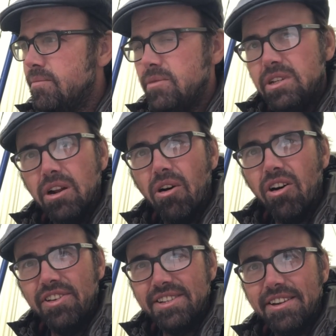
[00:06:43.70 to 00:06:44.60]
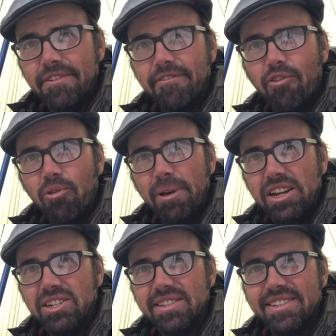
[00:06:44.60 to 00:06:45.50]
you know, all these different
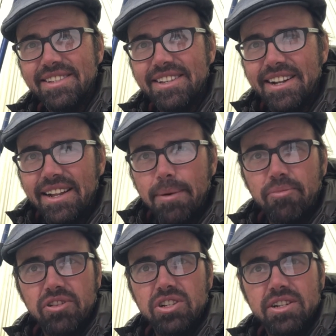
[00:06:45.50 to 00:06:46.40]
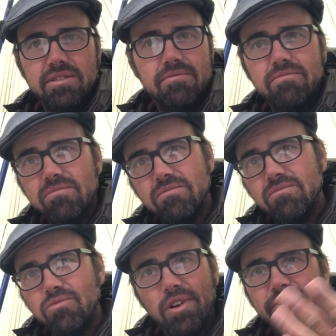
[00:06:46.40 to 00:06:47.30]
formations to set it up. There's just
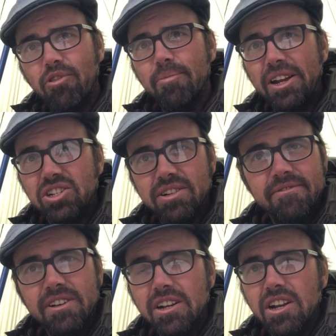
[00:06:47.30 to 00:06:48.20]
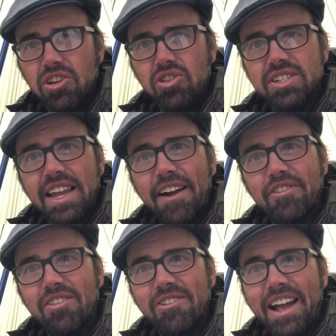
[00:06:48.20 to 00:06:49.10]
one formation. You just have
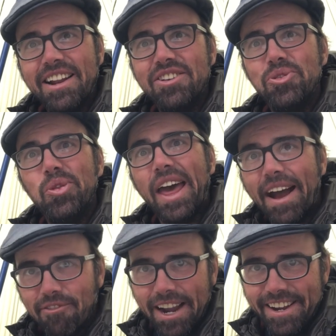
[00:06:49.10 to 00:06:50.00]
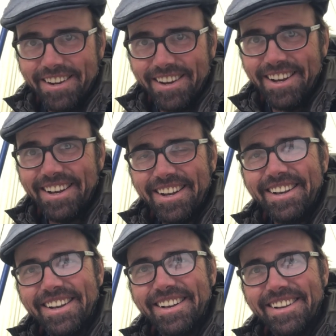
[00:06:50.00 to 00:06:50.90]
to learn how to do that right,
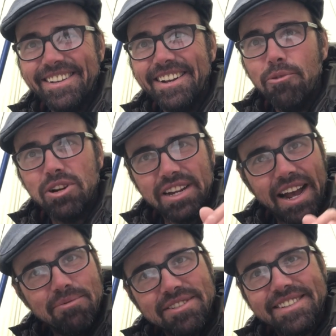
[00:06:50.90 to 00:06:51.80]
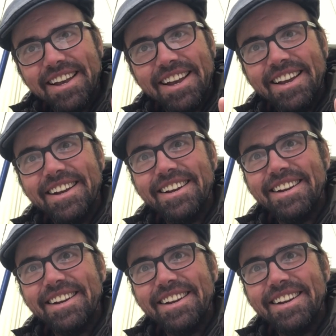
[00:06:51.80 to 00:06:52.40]
which I will say